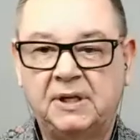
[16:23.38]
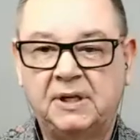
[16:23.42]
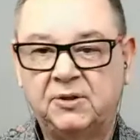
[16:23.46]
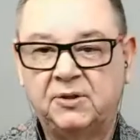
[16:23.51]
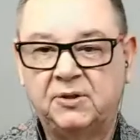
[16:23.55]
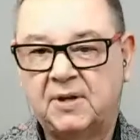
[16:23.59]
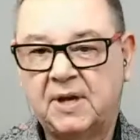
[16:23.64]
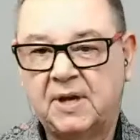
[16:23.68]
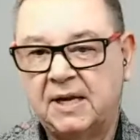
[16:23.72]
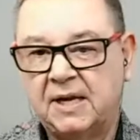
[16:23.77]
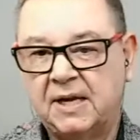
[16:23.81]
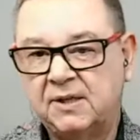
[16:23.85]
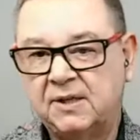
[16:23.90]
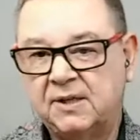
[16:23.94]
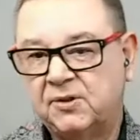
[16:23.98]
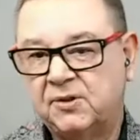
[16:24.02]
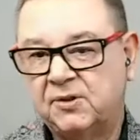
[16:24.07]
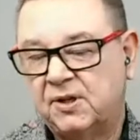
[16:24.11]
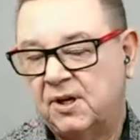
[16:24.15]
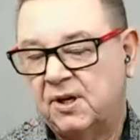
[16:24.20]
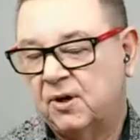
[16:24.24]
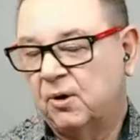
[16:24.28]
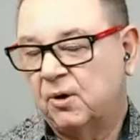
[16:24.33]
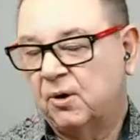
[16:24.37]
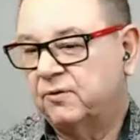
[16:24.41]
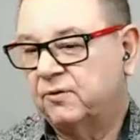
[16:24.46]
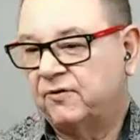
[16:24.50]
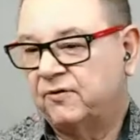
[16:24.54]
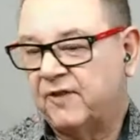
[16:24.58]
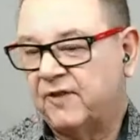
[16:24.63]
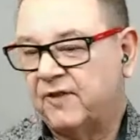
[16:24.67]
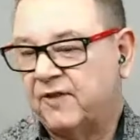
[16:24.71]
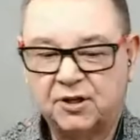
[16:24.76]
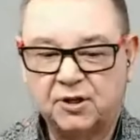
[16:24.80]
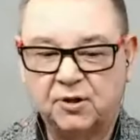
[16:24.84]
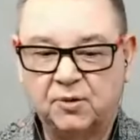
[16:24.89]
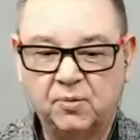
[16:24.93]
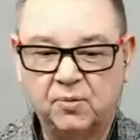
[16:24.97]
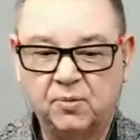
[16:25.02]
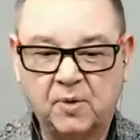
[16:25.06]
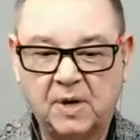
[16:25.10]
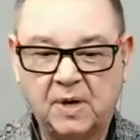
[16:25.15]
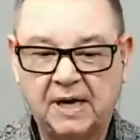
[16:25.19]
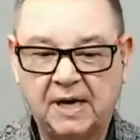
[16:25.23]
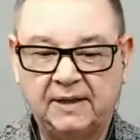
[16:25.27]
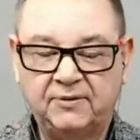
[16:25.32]
That is the old-fashioned
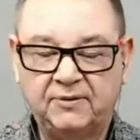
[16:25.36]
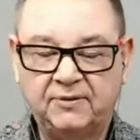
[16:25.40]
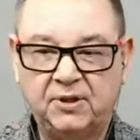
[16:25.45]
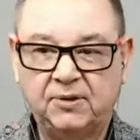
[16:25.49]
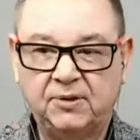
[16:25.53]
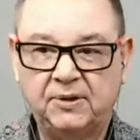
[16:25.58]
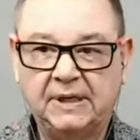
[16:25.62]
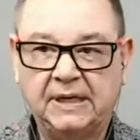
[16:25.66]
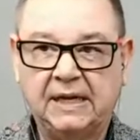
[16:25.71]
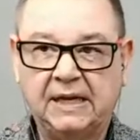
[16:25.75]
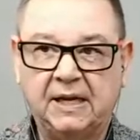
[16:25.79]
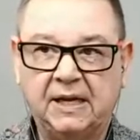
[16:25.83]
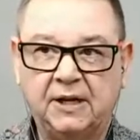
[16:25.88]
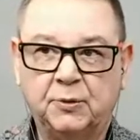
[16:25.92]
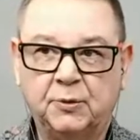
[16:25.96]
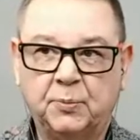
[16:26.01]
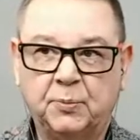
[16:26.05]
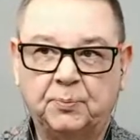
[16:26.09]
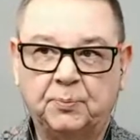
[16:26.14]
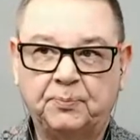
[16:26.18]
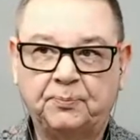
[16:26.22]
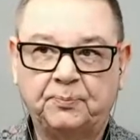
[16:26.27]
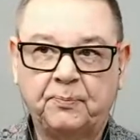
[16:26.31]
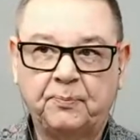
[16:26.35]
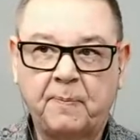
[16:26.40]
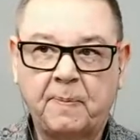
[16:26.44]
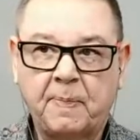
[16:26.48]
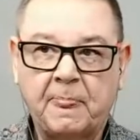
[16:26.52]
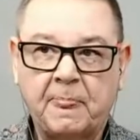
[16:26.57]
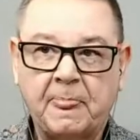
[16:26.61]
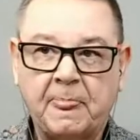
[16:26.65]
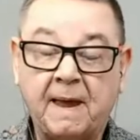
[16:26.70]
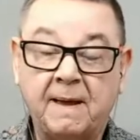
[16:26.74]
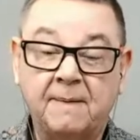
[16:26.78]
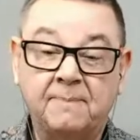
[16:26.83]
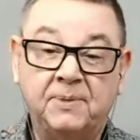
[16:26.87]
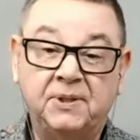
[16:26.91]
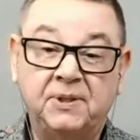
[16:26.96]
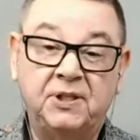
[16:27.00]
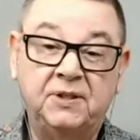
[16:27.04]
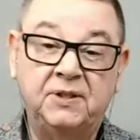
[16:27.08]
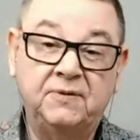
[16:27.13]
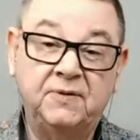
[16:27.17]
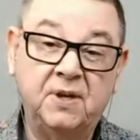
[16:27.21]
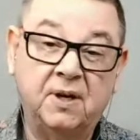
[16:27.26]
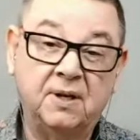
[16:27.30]
way of doing it. But
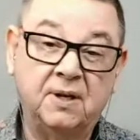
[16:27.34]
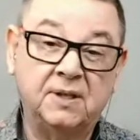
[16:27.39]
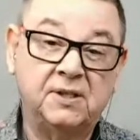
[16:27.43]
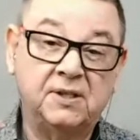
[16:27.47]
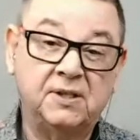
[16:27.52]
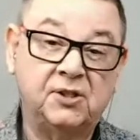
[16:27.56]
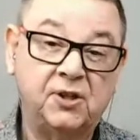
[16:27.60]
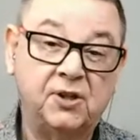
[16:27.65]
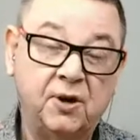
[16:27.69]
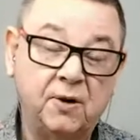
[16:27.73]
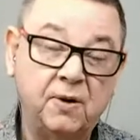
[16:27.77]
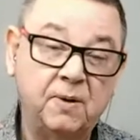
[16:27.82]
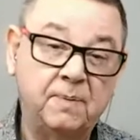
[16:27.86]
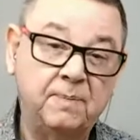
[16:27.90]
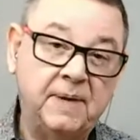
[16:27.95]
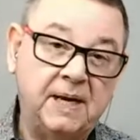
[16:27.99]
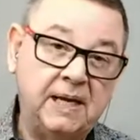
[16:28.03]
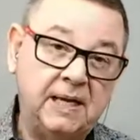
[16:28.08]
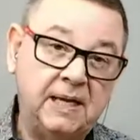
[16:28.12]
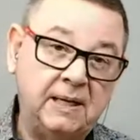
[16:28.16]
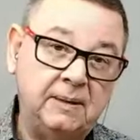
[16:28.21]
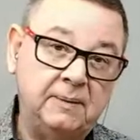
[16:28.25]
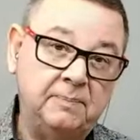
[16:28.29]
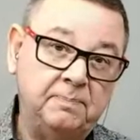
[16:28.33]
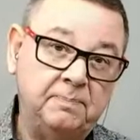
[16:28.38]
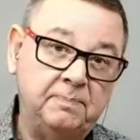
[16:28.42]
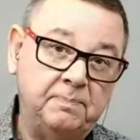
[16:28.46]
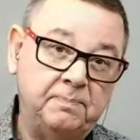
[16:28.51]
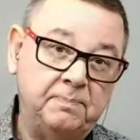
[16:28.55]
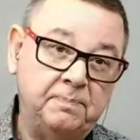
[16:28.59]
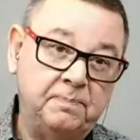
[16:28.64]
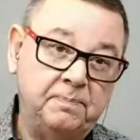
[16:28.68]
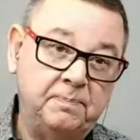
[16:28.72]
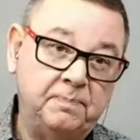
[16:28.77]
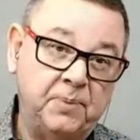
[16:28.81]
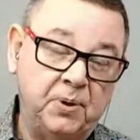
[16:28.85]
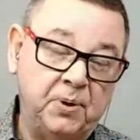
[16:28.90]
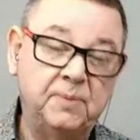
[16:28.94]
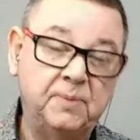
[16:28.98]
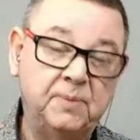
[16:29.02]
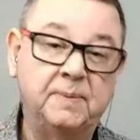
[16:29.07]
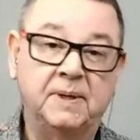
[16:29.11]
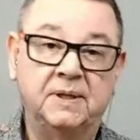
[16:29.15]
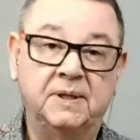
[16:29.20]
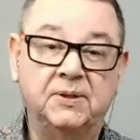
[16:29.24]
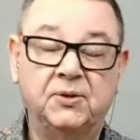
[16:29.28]
you've got so many
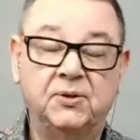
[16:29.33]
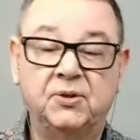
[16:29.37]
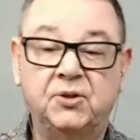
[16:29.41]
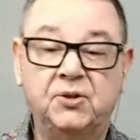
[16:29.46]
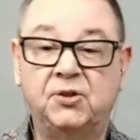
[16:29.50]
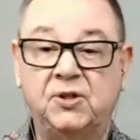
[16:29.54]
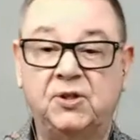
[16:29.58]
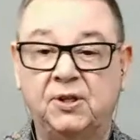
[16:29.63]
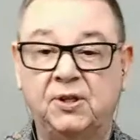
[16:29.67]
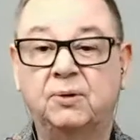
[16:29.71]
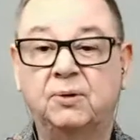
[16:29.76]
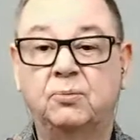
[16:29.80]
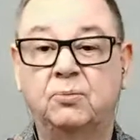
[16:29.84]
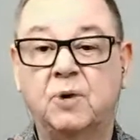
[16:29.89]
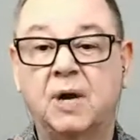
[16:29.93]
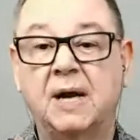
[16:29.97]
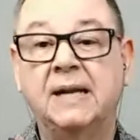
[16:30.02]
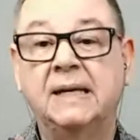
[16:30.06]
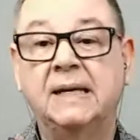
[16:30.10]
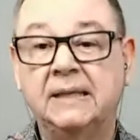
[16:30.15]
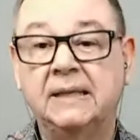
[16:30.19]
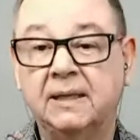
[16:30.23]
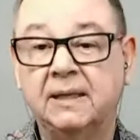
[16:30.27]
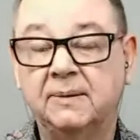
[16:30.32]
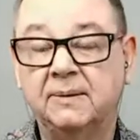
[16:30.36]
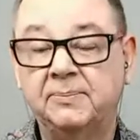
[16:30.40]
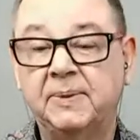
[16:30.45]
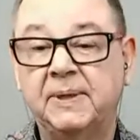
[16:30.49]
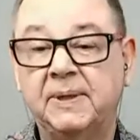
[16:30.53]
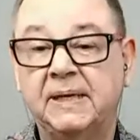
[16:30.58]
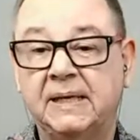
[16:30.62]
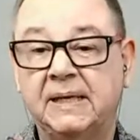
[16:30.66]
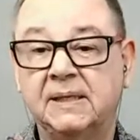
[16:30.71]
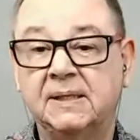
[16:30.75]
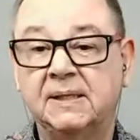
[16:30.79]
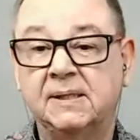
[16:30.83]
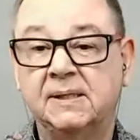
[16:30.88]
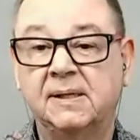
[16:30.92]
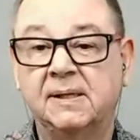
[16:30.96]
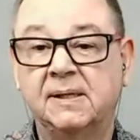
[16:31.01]
boomers still running companies.